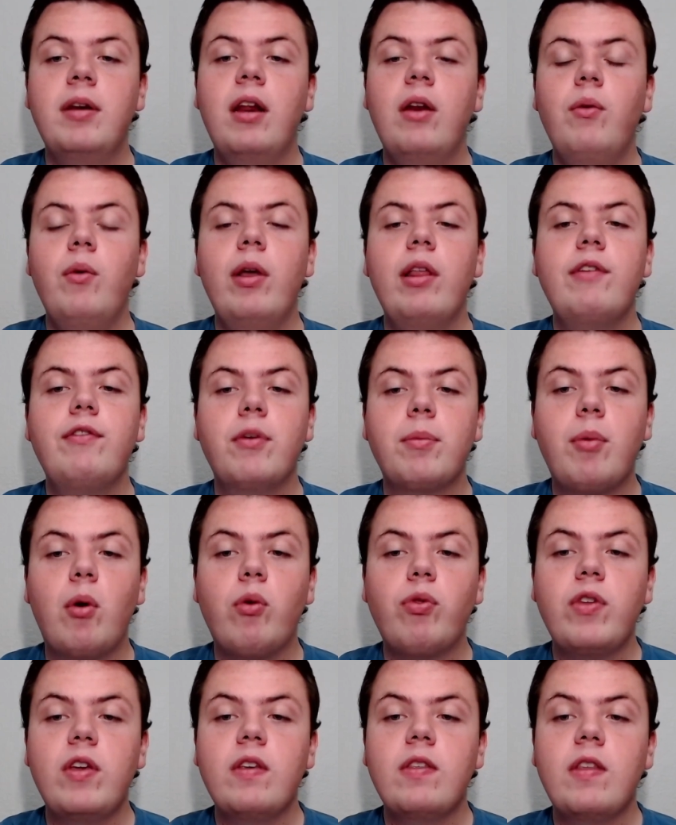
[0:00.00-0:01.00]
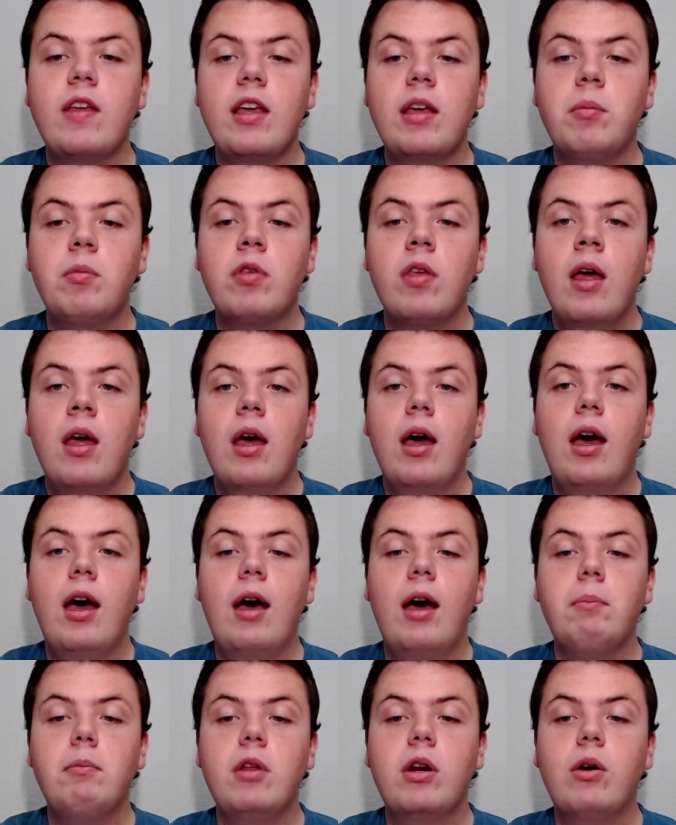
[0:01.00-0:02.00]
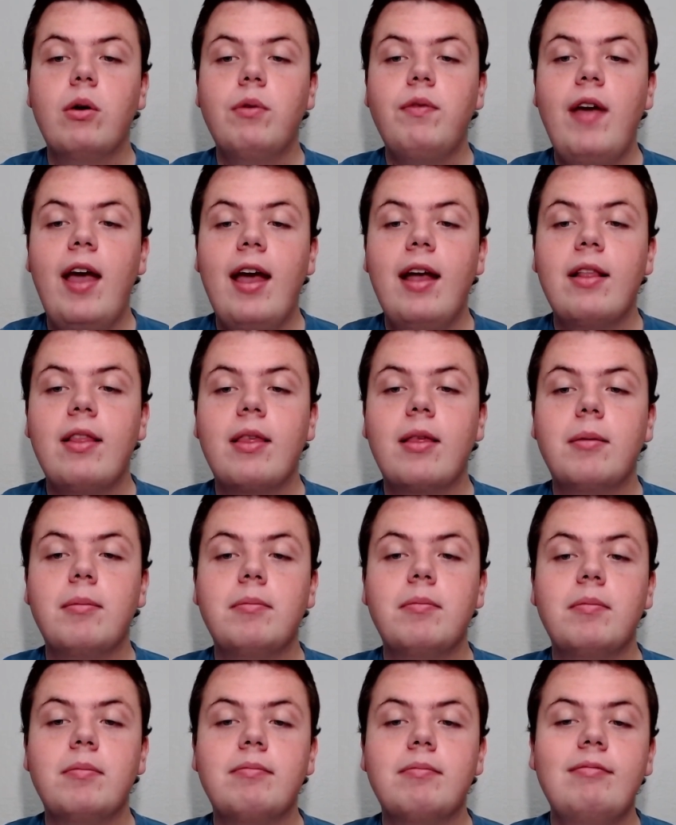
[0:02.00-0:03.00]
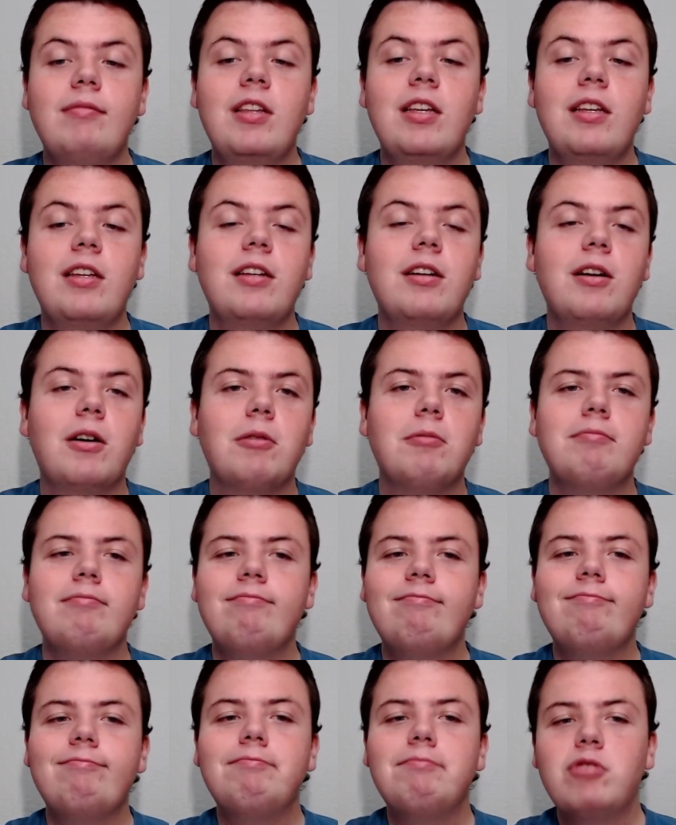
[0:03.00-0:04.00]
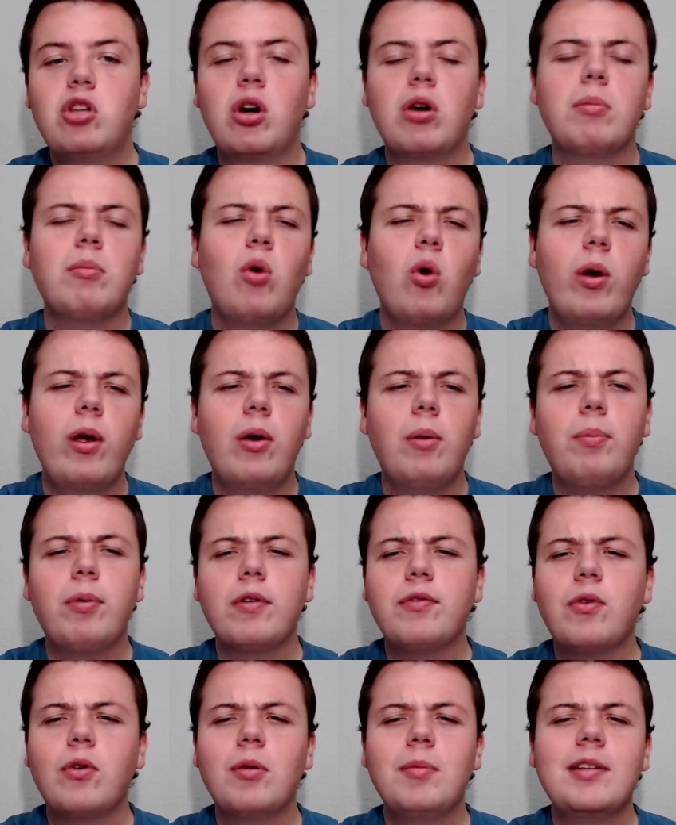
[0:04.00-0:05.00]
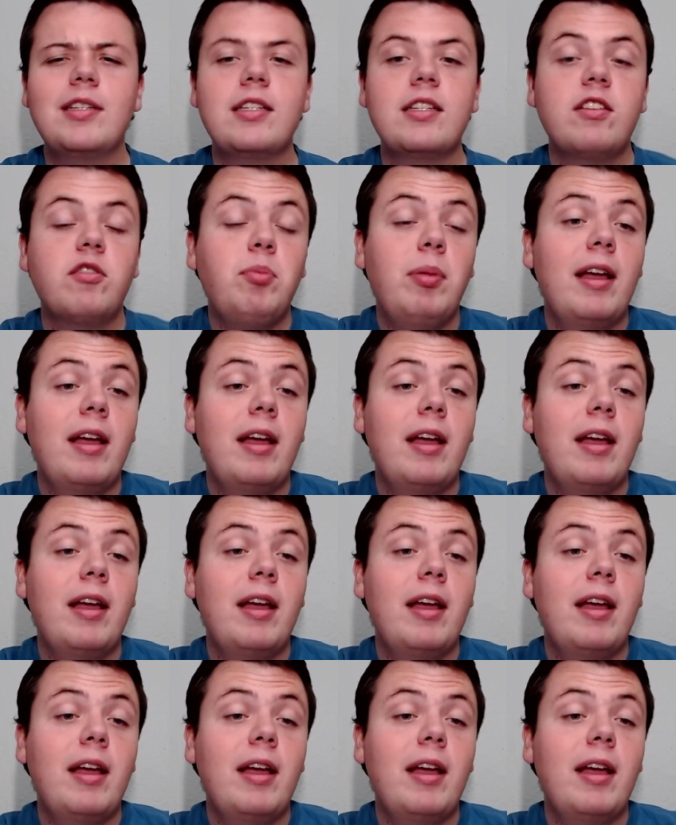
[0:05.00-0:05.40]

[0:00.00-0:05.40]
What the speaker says: And then really for both these teams, you know, have had some, you know, turmoil performances.